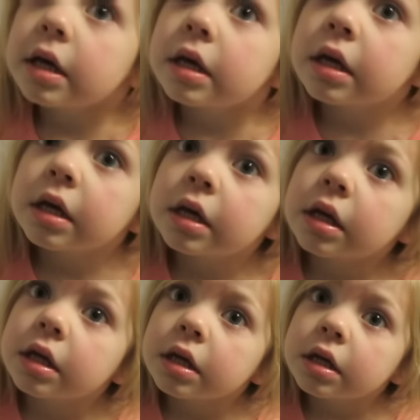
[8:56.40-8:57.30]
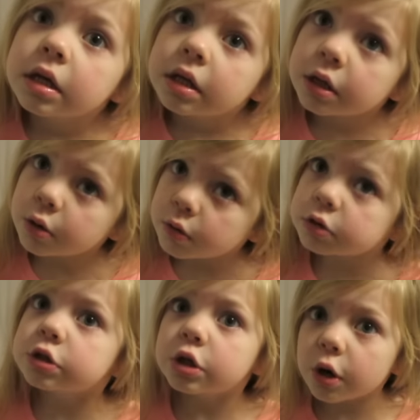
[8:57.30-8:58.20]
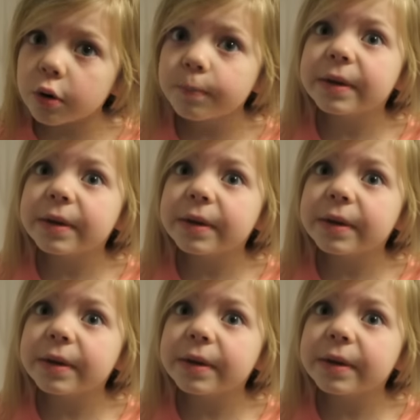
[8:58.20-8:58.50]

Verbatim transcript: invite what? He'll still